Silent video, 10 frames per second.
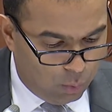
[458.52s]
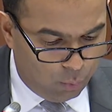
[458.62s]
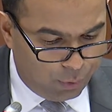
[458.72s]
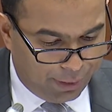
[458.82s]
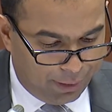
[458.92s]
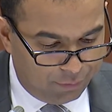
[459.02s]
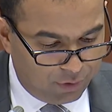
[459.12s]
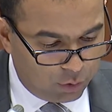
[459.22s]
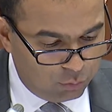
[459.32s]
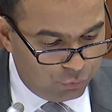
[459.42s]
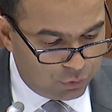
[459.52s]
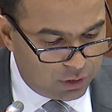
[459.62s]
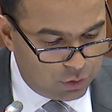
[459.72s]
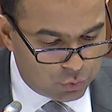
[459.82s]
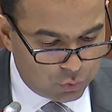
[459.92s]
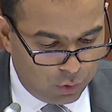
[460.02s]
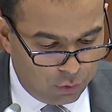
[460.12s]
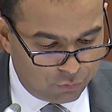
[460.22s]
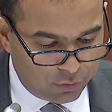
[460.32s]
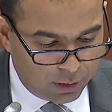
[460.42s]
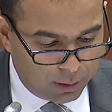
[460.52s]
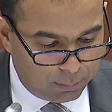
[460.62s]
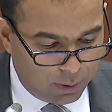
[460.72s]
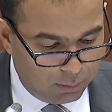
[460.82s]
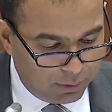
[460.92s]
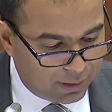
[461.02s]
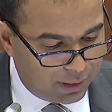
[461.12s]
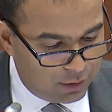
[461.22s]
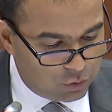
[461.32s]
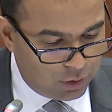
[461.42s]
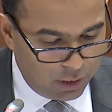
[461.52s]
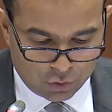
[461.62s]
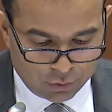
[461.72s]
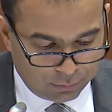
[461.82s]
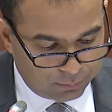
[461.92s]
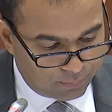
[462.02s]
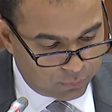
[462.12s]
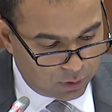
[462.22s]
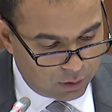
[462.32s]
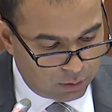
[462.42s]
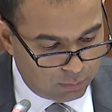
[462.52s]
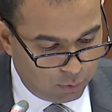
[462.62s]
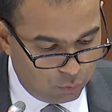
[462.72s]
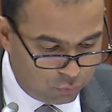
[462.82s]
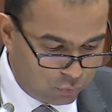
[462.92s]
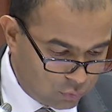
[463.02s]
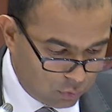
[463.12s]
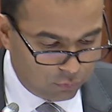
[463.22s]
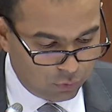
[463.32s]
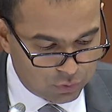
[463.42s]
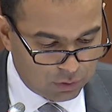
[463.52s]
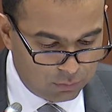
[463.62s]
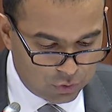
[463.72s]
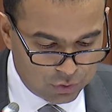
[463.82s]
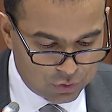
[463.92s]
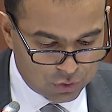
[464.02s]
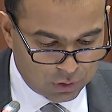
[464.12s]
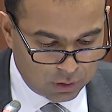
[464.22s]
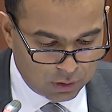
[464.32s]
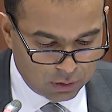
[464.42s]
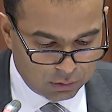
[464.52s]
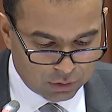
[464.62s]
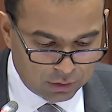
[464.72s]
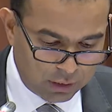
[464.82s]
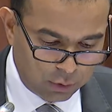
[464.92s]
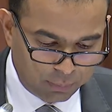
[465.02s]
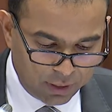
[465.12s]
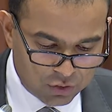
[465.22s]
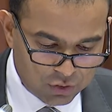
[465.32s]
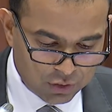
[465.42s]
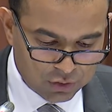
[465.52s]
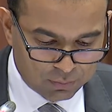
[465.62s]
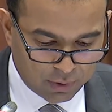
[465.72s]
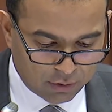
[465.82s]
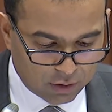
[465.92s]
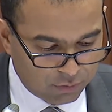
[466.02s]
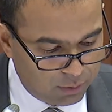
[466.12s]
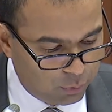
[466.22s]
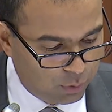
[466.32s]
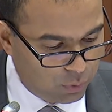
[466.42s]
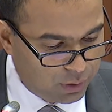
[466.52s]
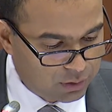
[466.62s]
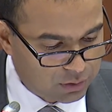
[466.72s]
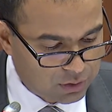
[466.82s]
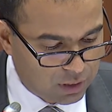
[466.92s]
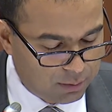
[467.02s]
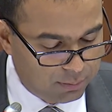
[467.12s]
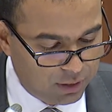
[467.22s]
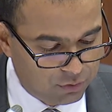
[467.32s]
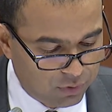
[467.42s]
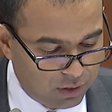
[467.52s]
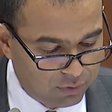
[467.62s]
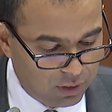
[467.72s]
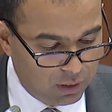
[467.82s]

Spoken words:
Okay, if I could move to the issue of public education. Both of your submissions, Singtel on page 6, paragraph 8.1, and Starhub page 5,